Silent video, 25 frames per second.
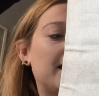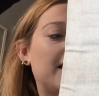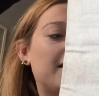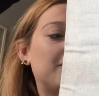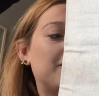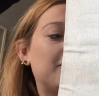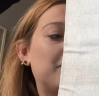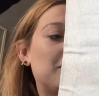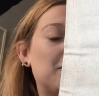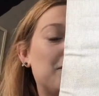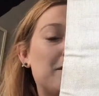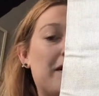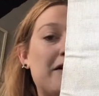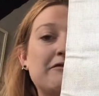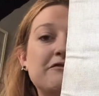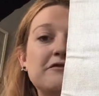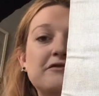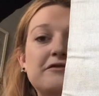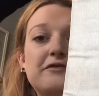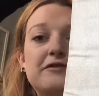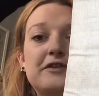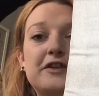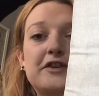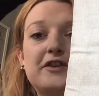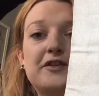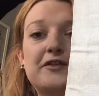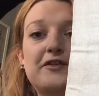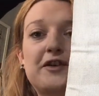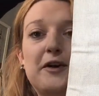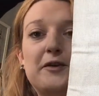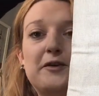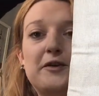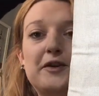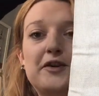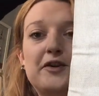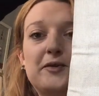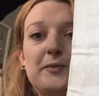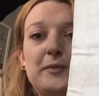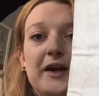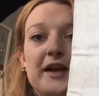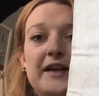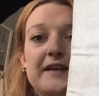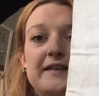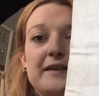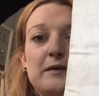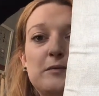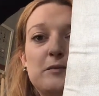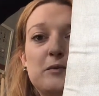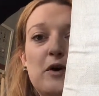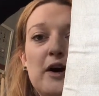for a month as a focus
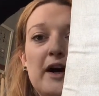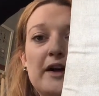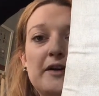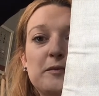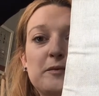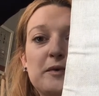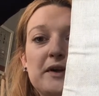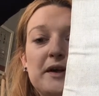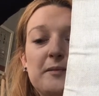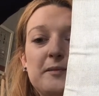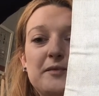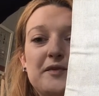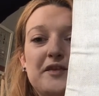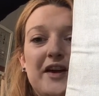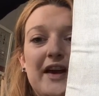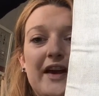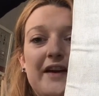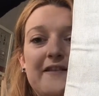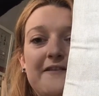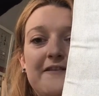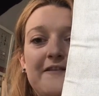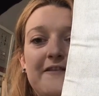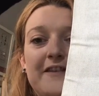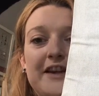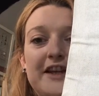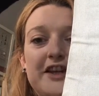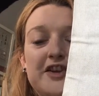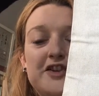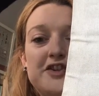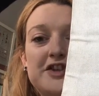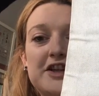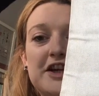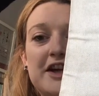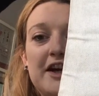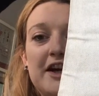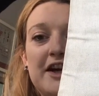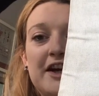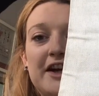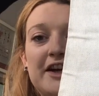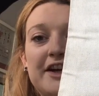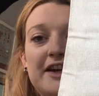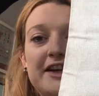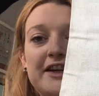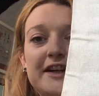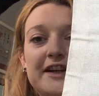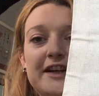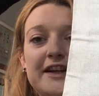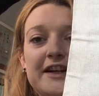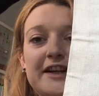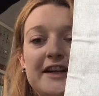piece in Wine and Whips, and finished her
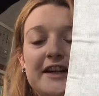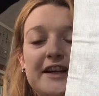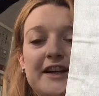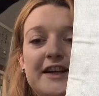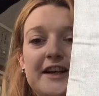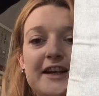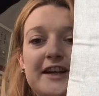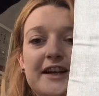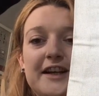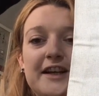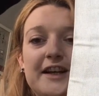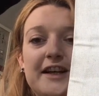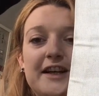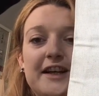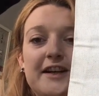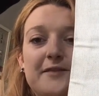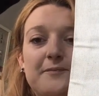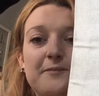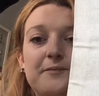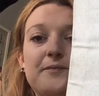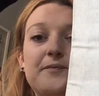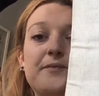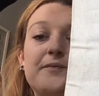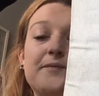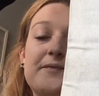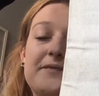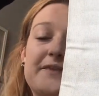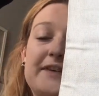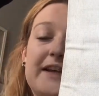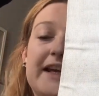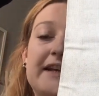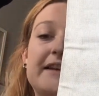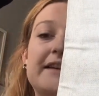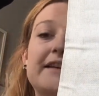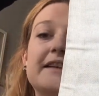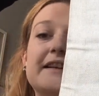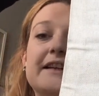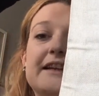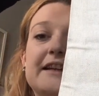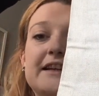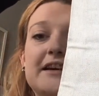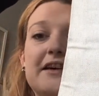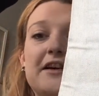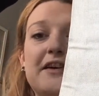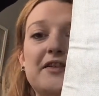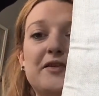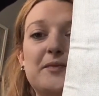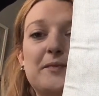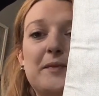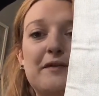technically
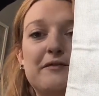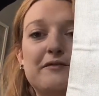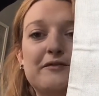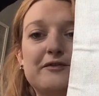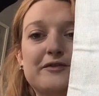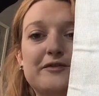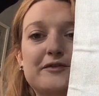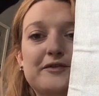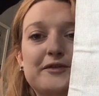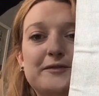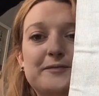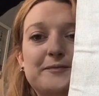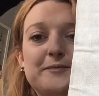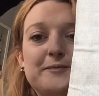last month.